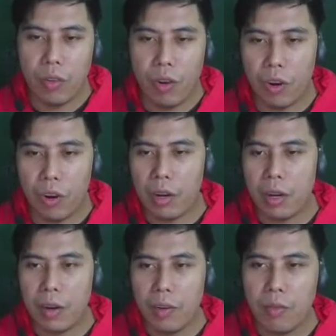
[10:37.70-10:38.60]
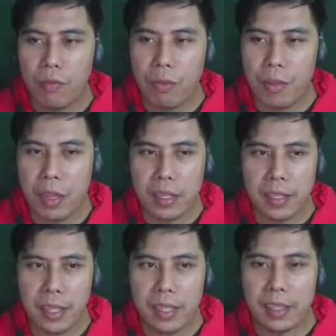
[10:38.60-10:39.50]
Or for
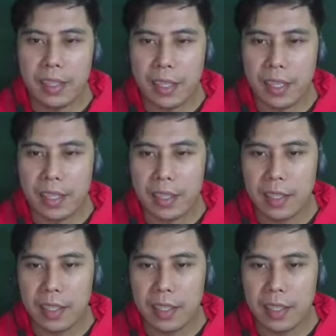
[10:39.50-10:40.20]
this instance,